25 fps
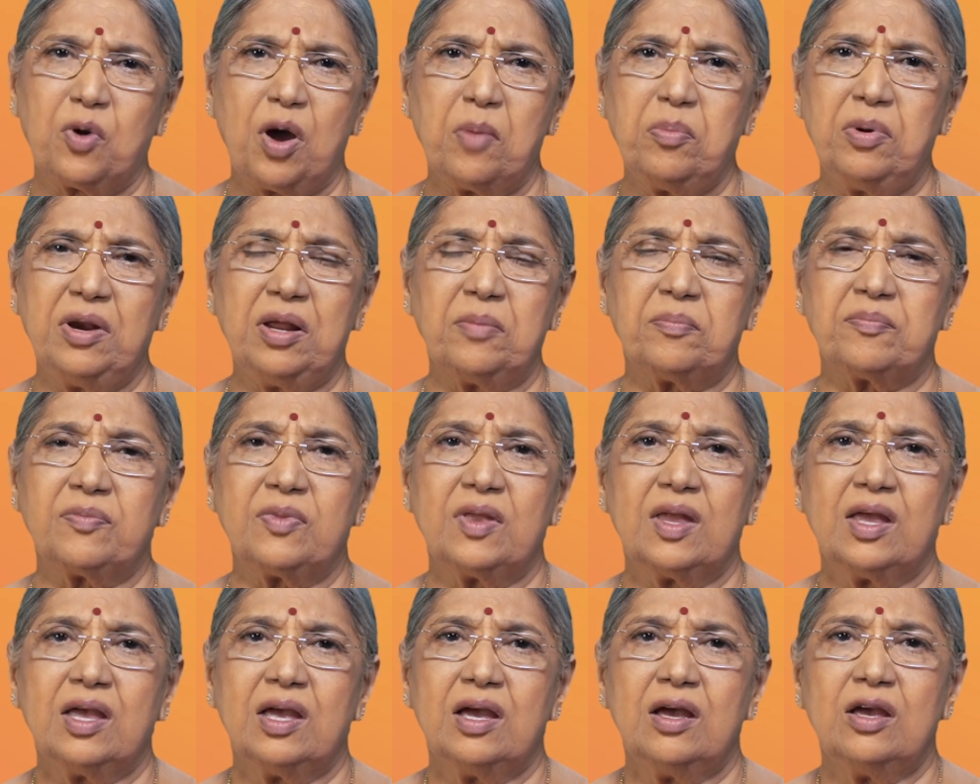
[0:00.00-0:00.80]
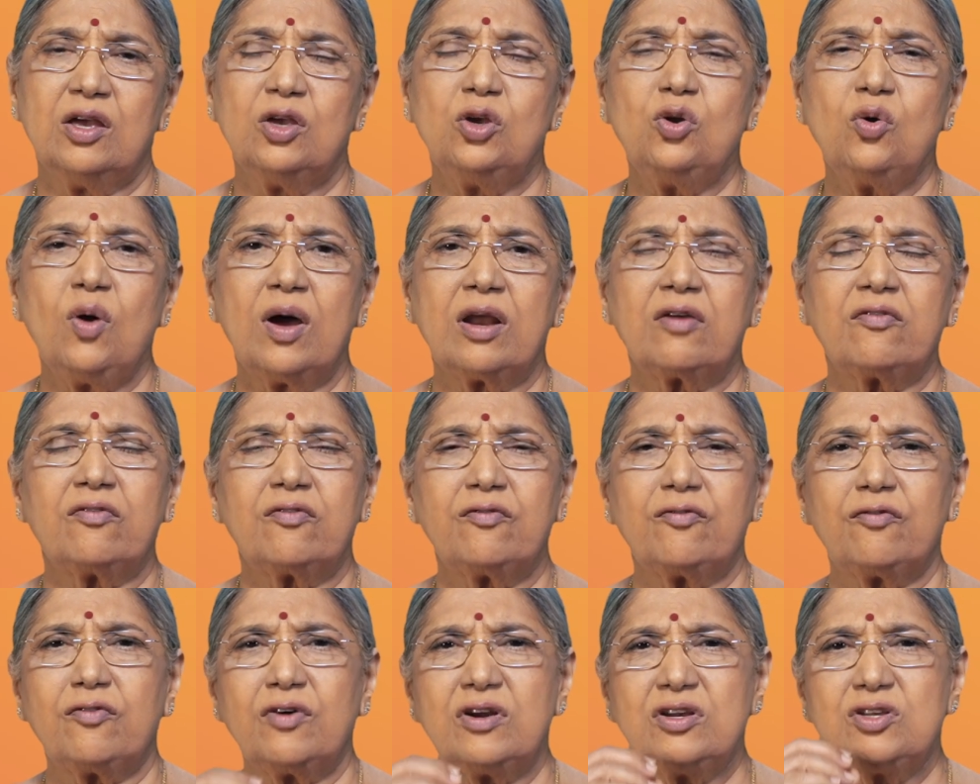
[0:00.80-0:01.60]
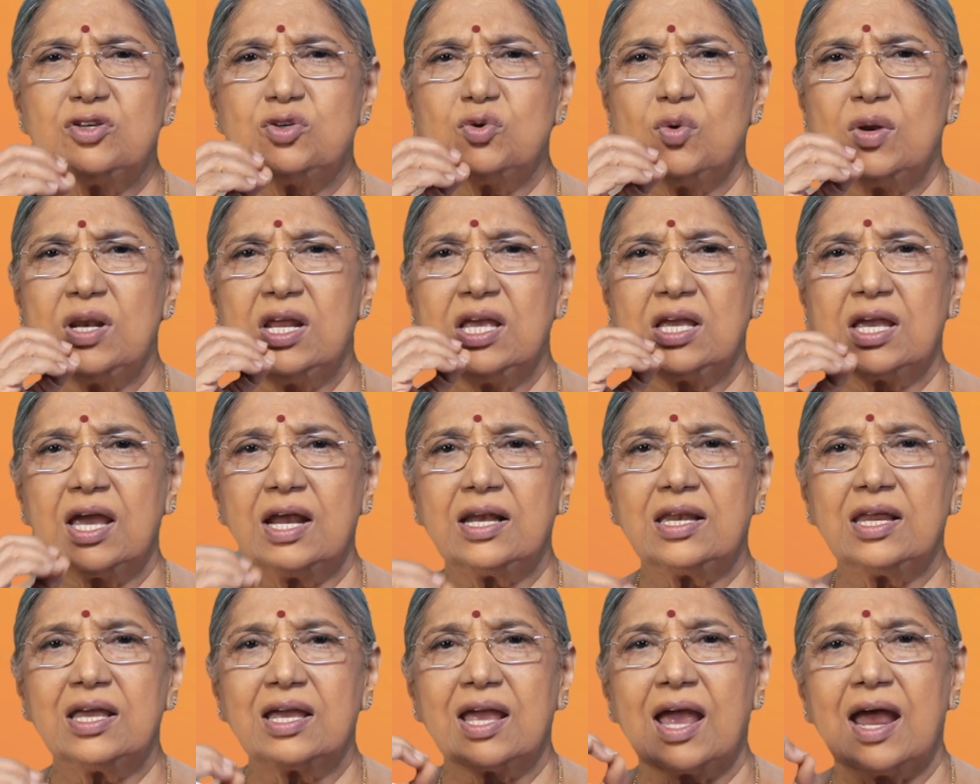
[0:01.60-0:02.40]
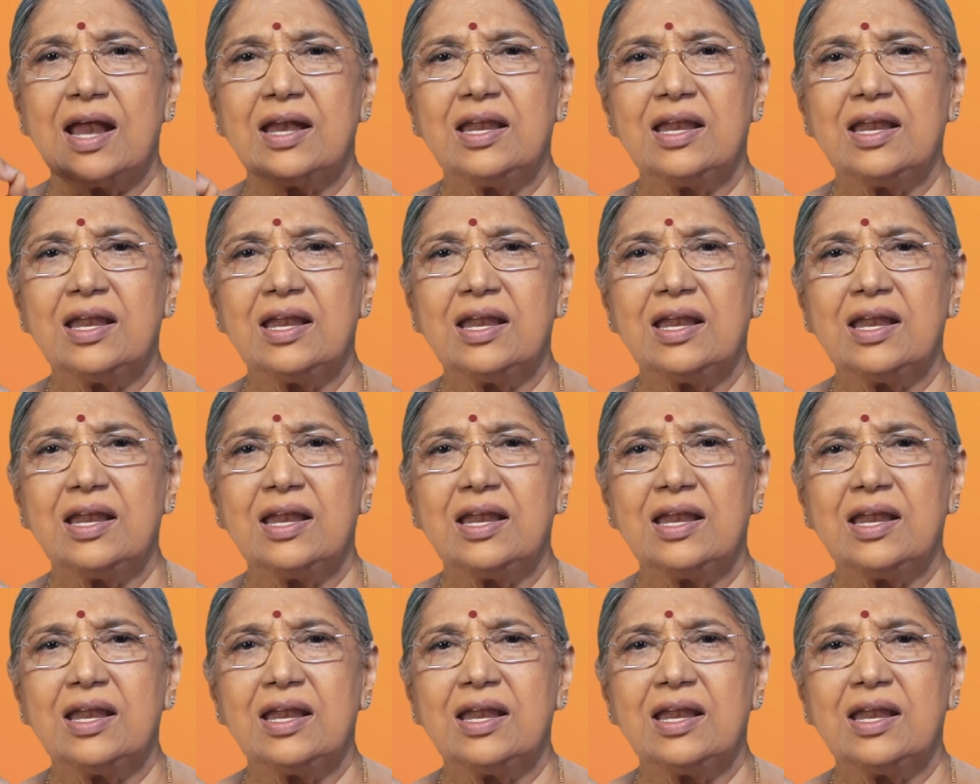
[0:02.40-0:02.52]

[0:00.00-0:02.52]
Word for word: problem you are virtually getting